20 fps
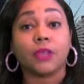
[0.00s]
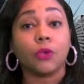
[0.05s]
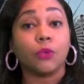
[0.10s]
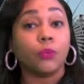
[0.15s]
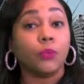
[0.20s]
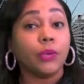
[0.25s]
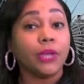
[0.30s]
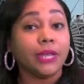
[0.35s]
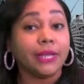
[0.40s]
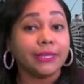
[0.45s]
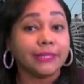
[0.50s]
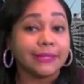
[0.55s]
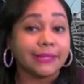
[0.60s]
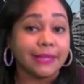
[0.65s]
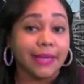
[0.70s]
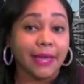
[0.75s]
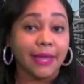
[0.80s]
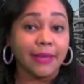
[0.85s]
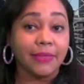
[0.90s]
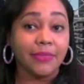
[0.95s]
we can
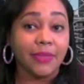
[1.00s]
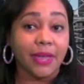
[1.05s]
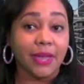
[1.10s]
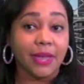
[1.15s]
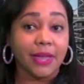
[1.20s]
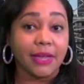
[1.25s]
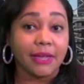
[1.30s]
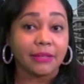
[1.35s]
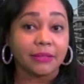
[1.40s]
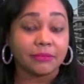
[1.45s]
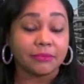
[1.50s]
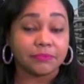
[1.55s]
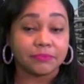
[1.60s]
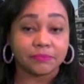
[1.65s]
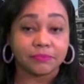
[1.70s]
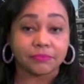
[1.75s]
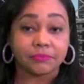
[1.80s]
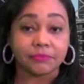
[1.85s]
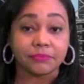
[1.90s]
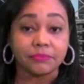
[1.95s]
say that,
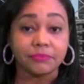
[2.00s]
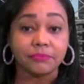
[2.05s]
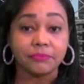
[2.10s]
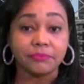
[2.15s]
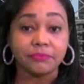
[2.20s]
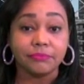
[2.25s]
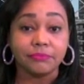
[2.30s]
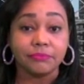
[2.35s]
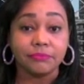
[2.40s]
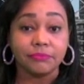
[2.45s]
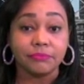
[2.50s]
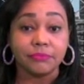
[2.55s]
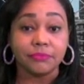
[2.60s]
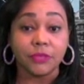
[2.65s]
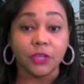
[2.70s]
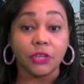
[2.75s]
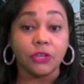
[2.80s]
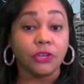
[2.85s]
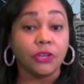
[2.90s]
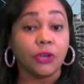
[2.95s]

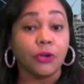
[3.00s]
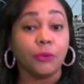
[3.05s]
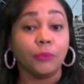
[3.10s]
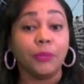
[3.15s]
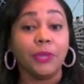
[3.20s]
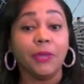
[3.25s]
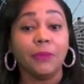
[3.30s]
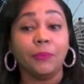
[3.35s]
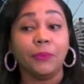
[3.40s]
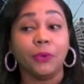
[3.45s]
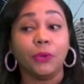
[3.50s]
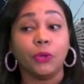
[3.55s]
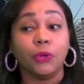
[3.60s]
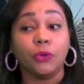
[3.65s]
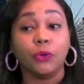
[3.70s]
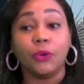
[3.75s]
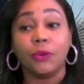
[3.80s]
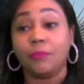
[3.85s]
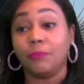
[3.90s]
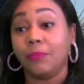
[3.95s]
you know,
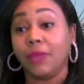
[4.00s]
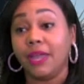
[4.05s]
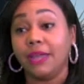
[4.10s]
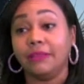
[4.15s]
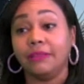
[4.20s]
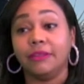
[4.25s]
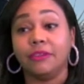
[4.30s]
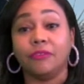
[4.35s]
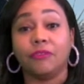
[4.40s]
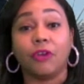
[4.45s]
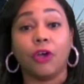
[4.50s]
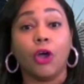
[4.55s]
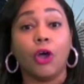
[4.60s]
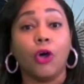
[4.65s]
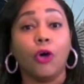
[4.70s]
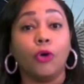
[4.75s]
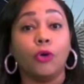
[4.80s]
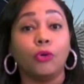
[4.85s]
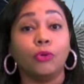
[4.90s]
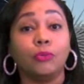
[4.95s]
people may look for
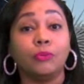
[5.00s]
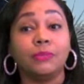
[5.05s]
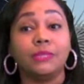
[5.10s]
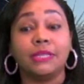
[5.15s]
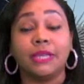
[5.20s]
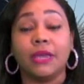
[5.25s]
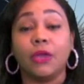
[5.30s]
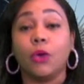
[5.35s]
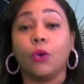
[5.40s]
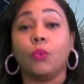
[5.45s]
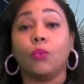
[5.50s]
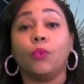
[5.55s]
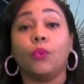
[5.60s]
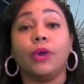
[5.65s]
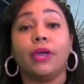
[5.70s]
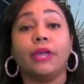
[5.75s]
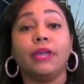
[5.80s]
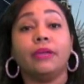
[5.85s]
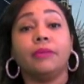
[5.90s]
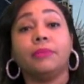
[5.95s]
homes
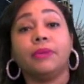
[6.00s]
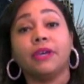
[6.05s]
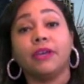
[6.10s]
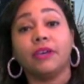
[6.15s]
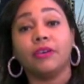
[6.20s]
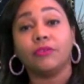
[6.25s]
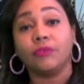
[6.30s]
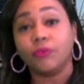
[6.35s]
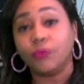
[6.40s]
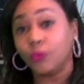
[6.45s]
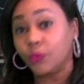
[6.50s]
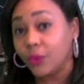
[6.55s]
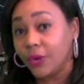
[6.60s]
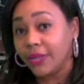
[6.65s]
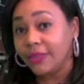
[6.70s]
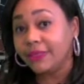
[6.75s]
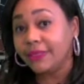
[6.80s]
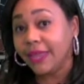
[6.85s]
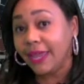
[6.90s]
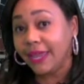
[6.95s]
way above
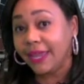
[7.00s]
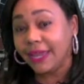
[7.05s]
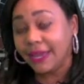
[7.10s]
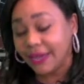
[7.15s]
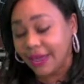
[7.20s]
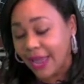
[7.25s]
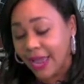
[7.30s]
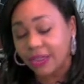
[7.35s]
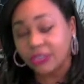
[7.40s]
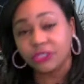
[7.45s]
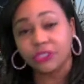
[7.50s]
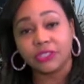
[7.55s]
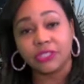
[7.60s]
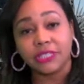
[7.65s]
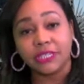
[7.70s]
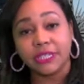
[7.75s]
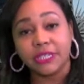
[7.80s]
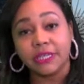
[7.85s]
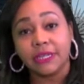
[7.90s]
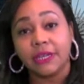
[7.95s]
what they can
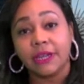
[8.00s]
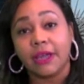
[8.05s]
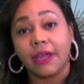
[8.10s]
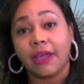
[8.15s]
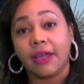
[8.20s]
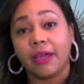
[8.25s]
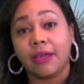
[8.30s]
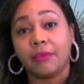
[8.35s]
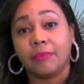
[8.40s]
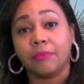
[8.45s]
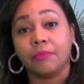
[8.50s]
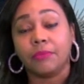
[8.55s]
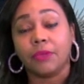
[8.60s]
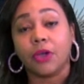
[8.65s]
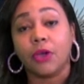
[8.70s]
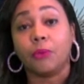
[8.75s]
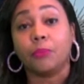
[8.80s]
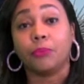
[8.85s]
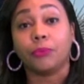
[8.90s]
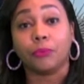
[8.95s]
actually
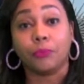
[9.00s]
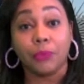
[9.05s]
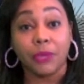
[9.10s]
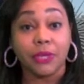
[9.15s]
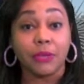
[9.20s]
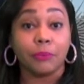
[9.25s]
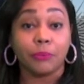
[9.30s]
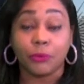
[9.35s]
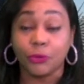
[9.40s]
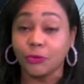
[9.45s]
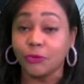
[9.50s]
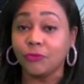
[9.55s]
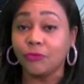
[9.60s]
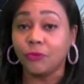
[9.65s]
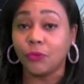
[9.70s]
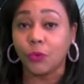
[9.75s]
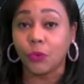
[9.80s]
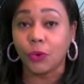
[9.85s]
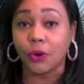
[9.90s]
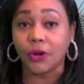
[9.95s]
be approved
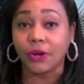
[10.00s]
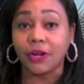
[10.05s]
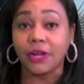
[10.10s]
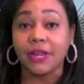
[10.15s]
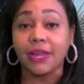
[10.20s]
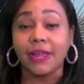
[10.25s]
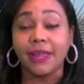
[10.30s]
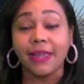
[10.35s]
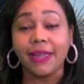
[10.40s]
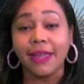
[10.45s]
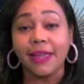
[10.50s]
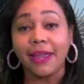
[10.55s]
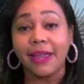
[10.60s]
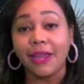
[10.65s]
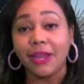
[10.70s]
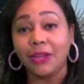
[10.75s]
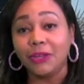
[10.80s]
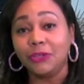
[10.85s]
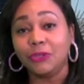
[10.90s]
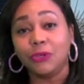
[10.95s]
for.
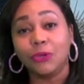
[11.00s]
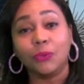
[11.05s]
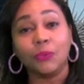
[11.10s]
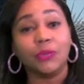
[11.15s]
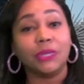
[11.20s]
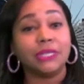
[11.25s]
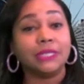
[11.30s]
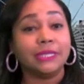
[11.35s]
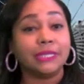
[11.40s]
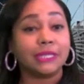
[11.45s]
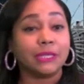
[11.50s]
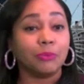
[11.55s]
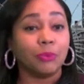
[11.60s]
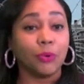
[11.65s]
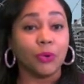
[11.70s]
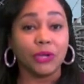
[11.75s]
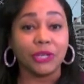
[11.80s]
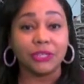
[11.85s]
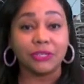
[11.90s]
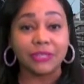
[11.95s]
And you don't want to
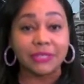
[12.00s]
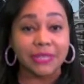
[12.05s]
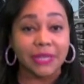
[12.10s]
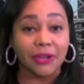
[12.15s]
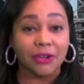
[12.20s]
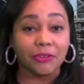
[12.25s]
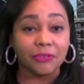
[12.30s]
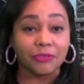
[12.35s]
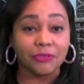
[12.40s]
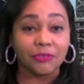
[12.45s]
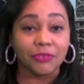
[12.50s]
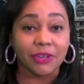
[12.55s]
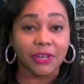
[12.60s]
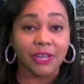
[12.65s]
disappoint yourself